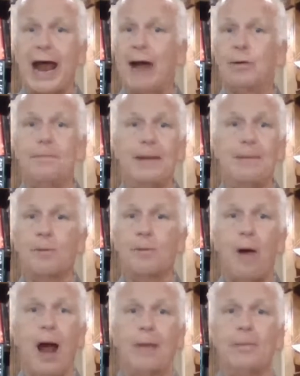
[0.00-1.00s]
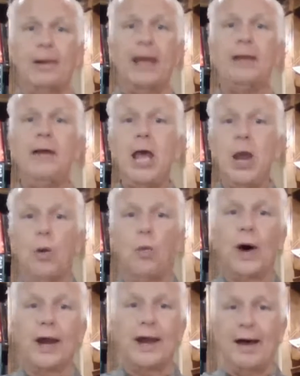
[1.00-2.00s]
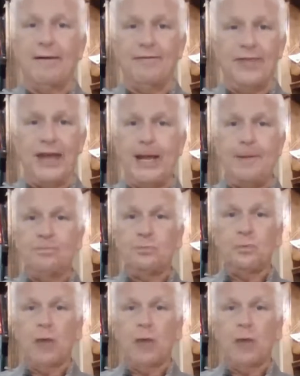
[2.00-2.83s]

I remember probably one of the